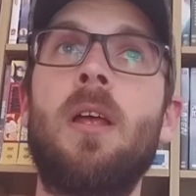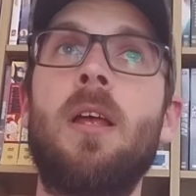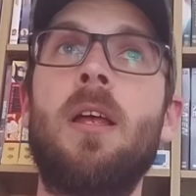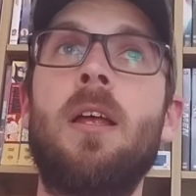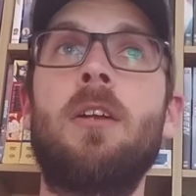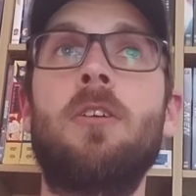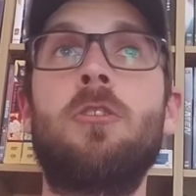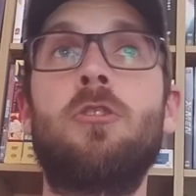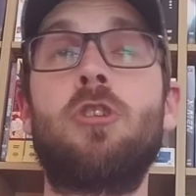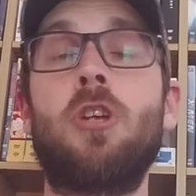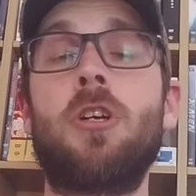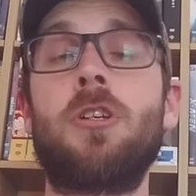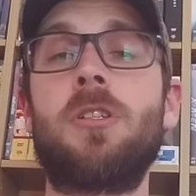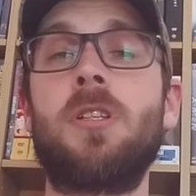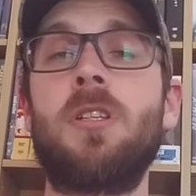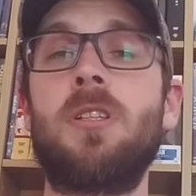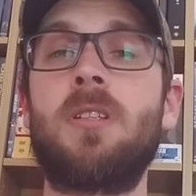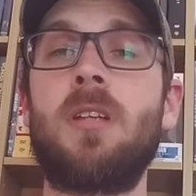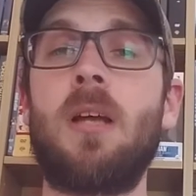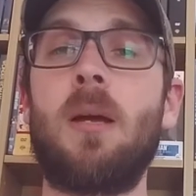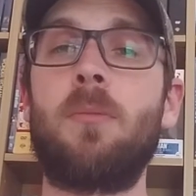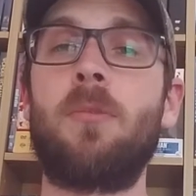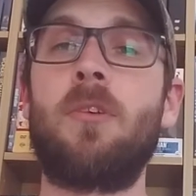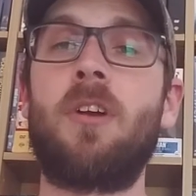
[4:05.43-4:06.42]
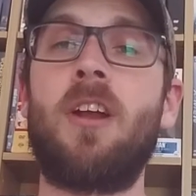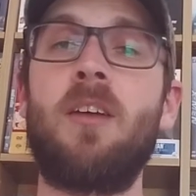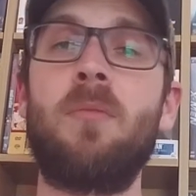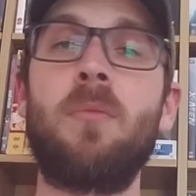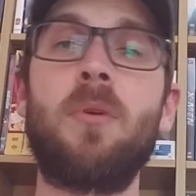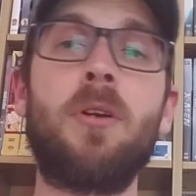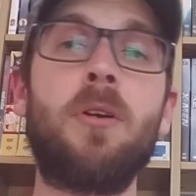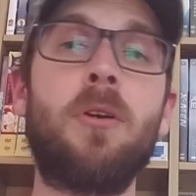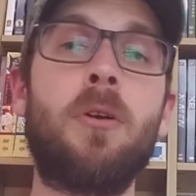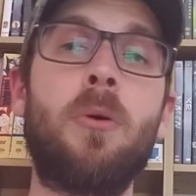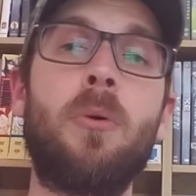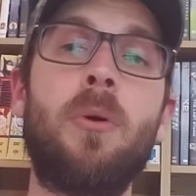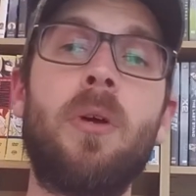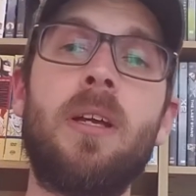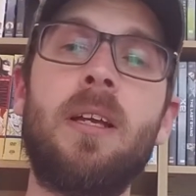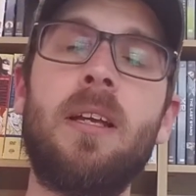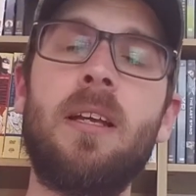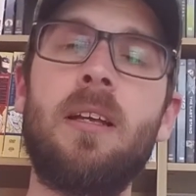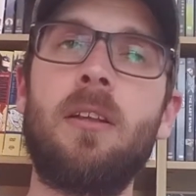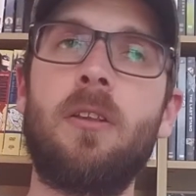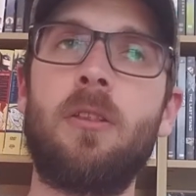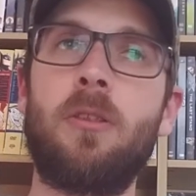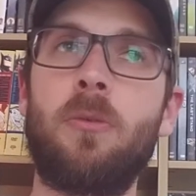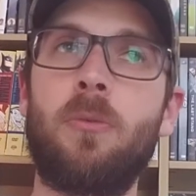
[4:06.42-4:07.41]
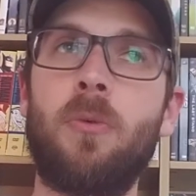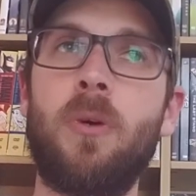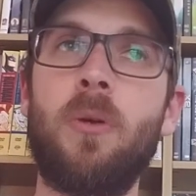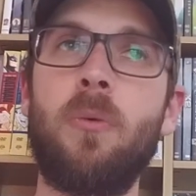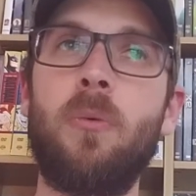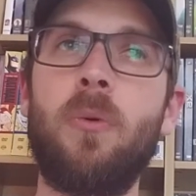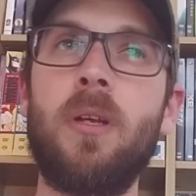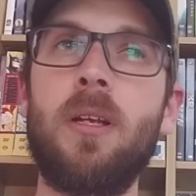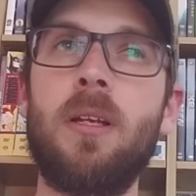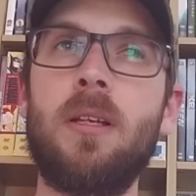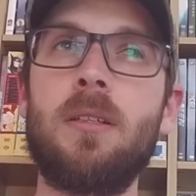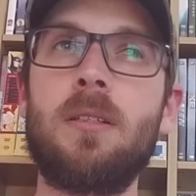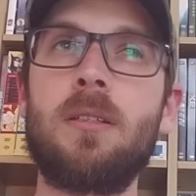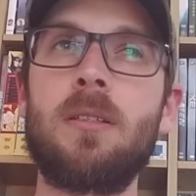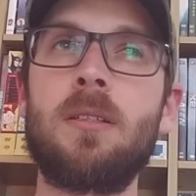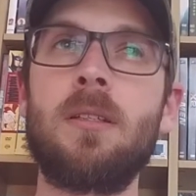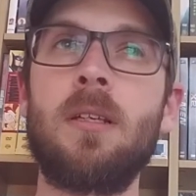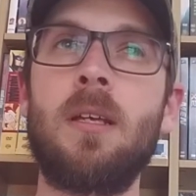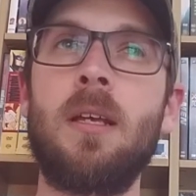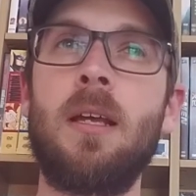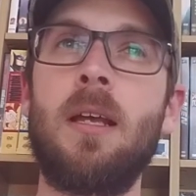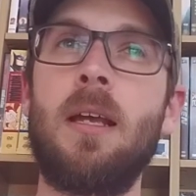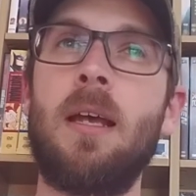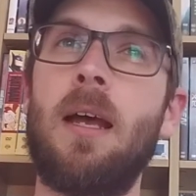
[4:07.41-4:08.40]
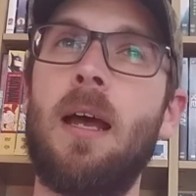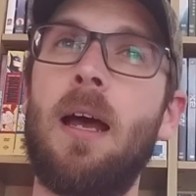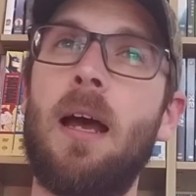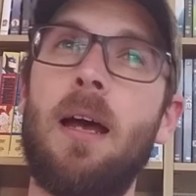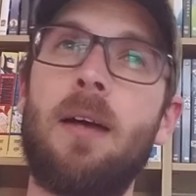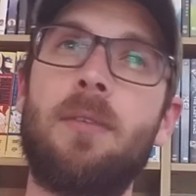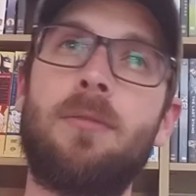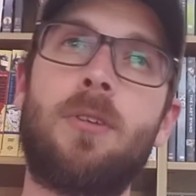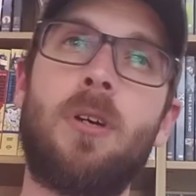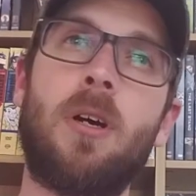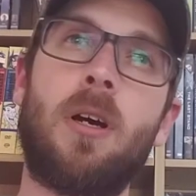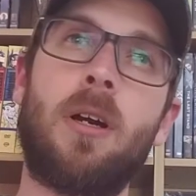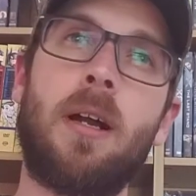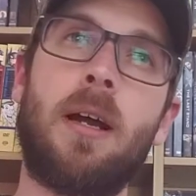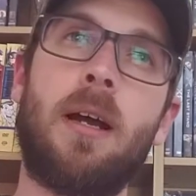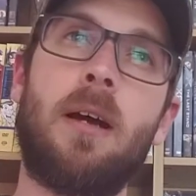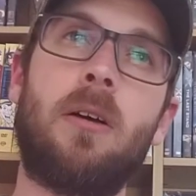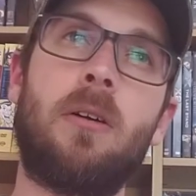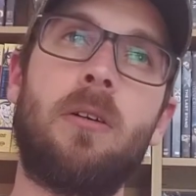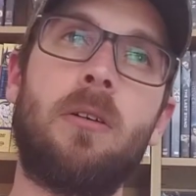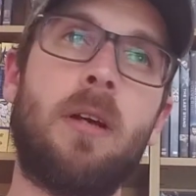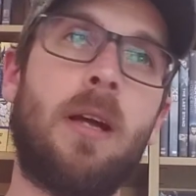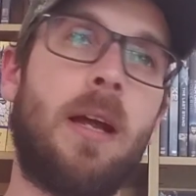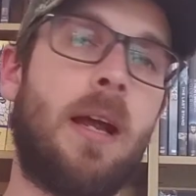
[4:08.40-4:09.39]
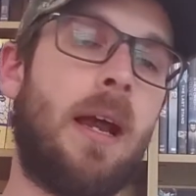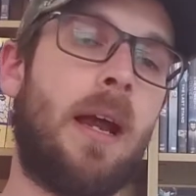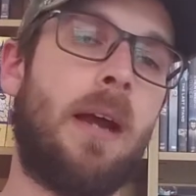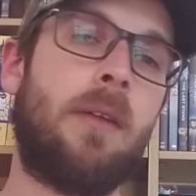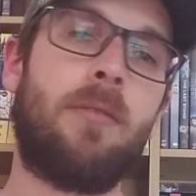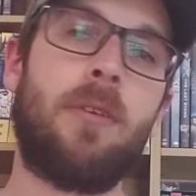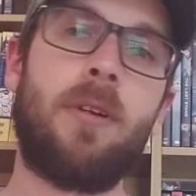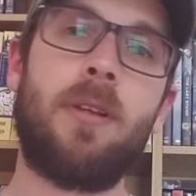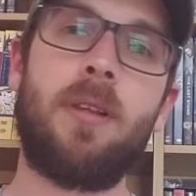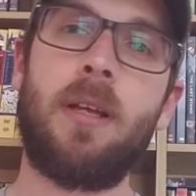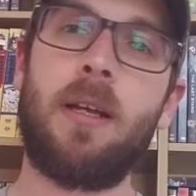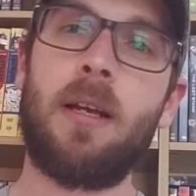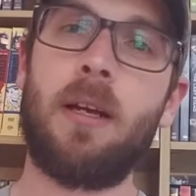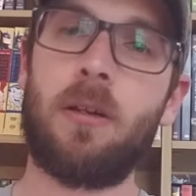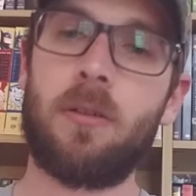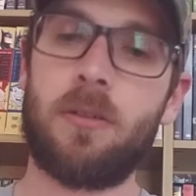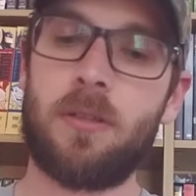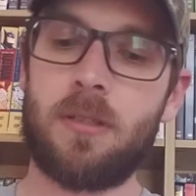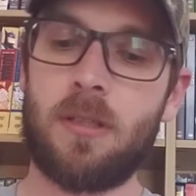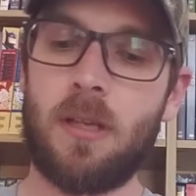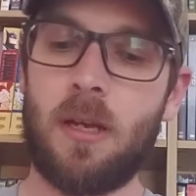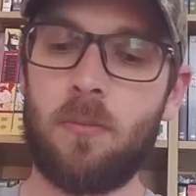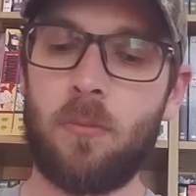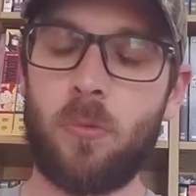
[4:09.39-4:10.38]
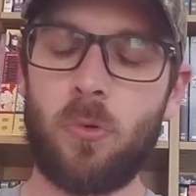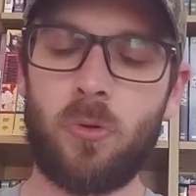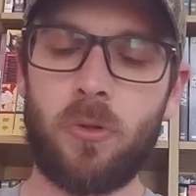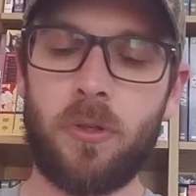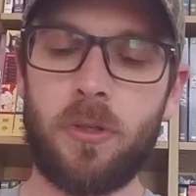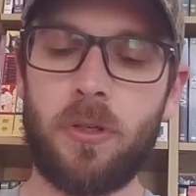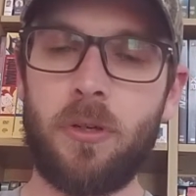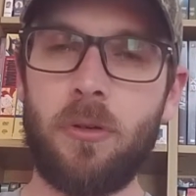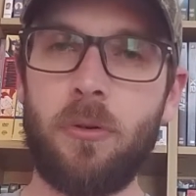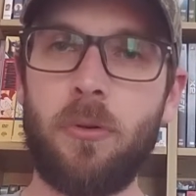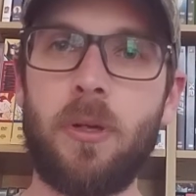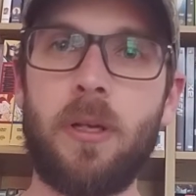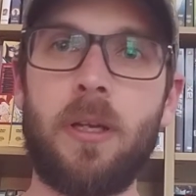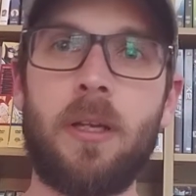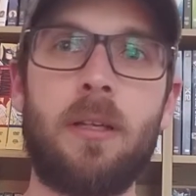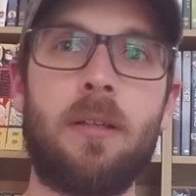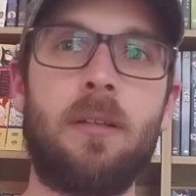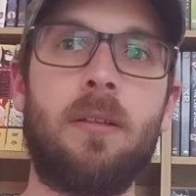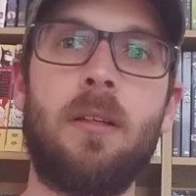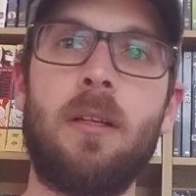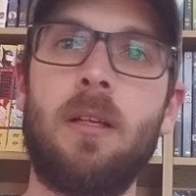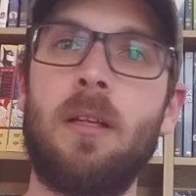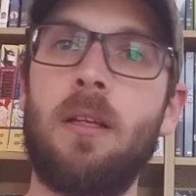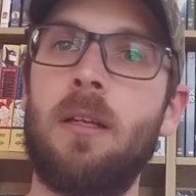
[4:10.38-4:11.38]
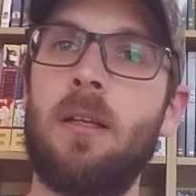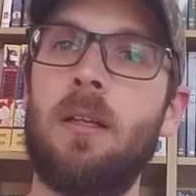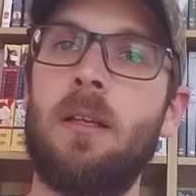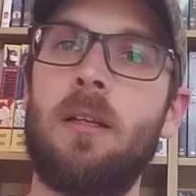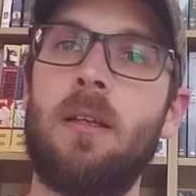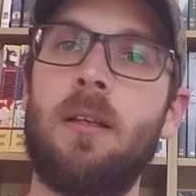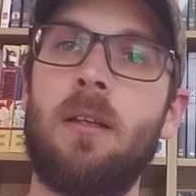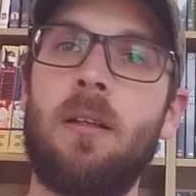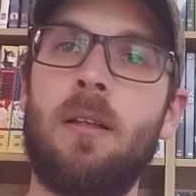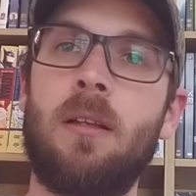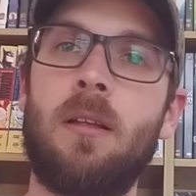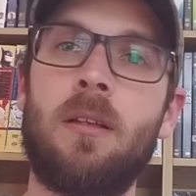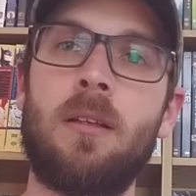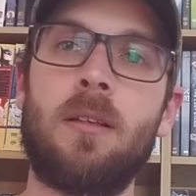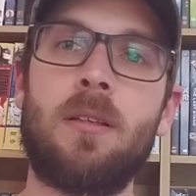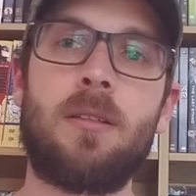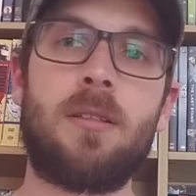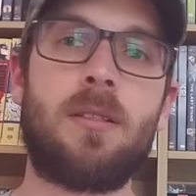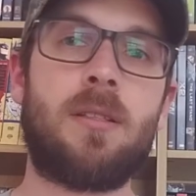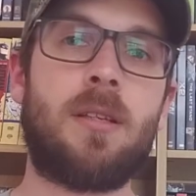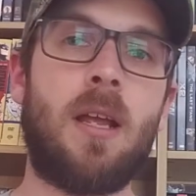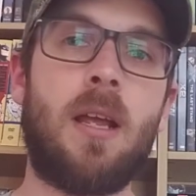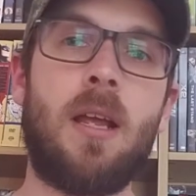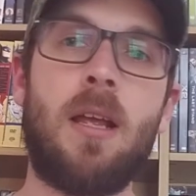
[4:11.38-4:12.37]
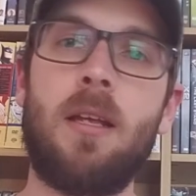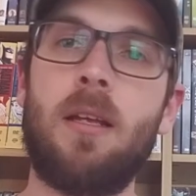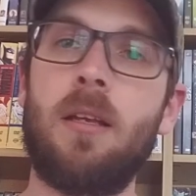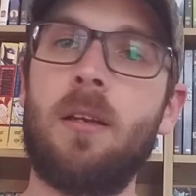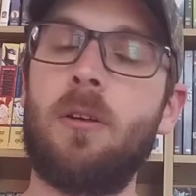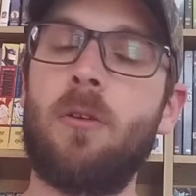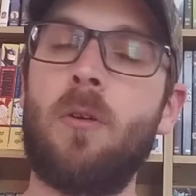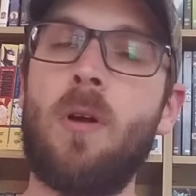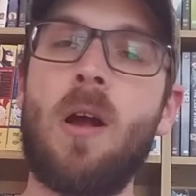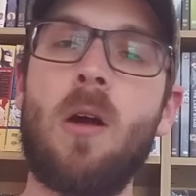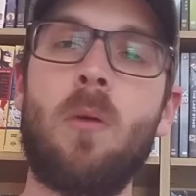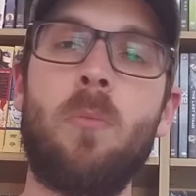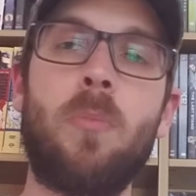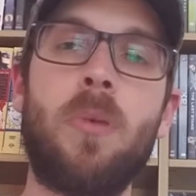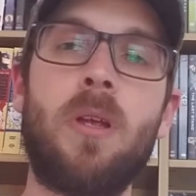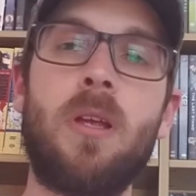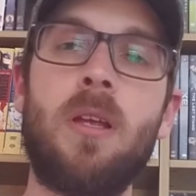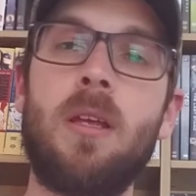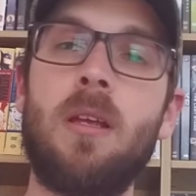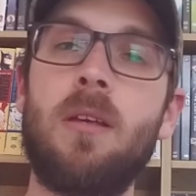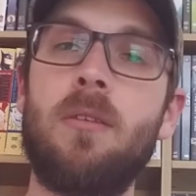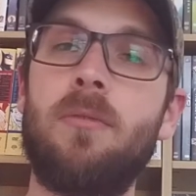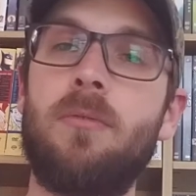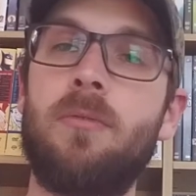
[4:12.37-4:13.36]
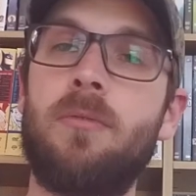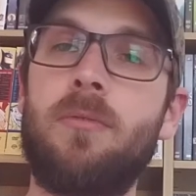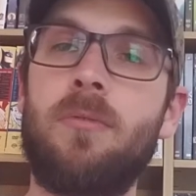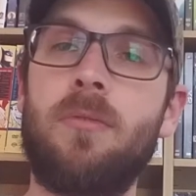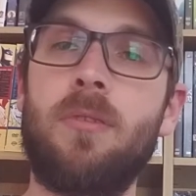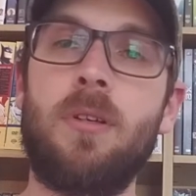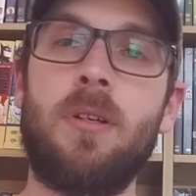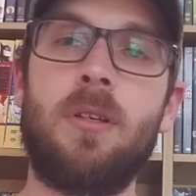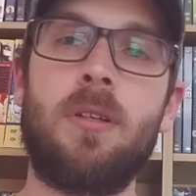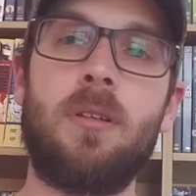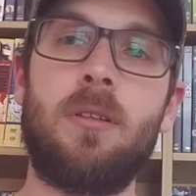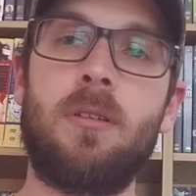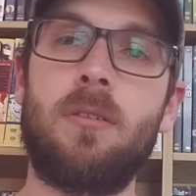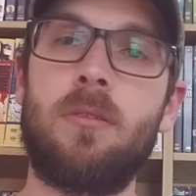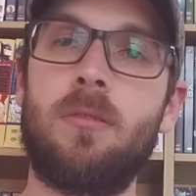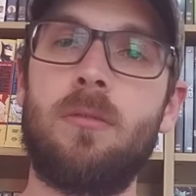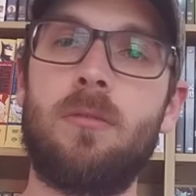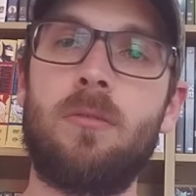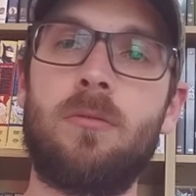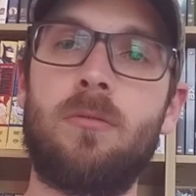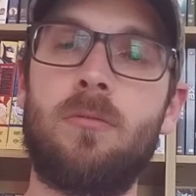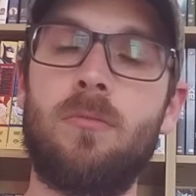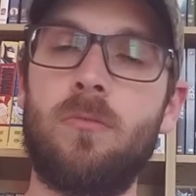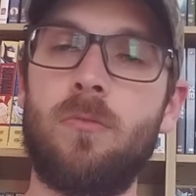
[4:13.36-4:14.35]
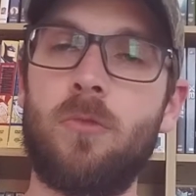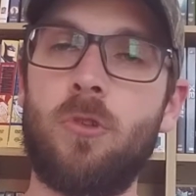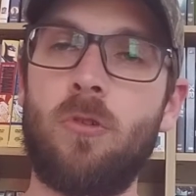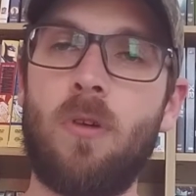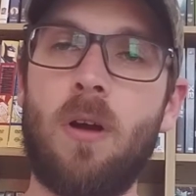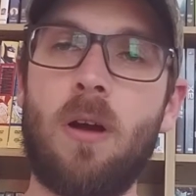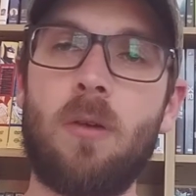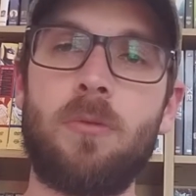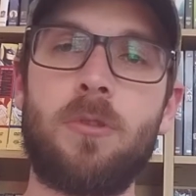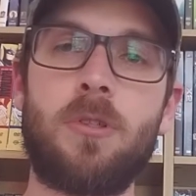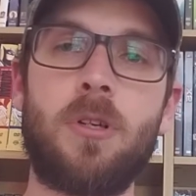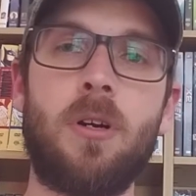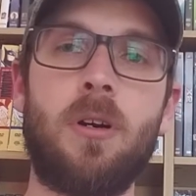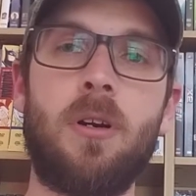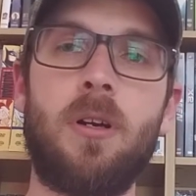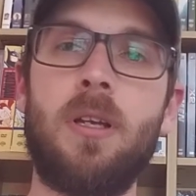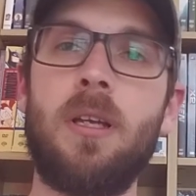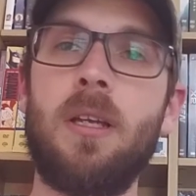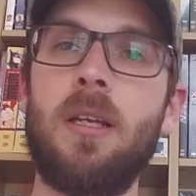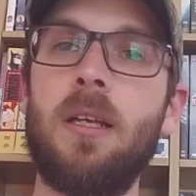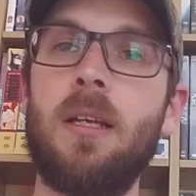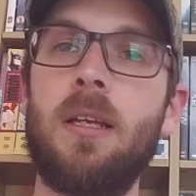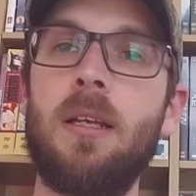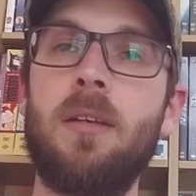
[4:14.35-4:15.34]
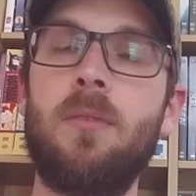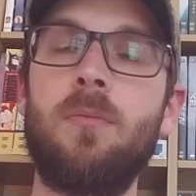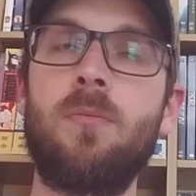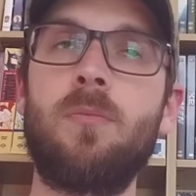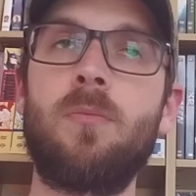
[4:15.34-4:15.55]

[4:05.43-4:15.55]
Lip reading: just in the time that I've been doing it, 3 weeks, I've cut out everything else. I'm only doing steak and ground beef, ground turkey,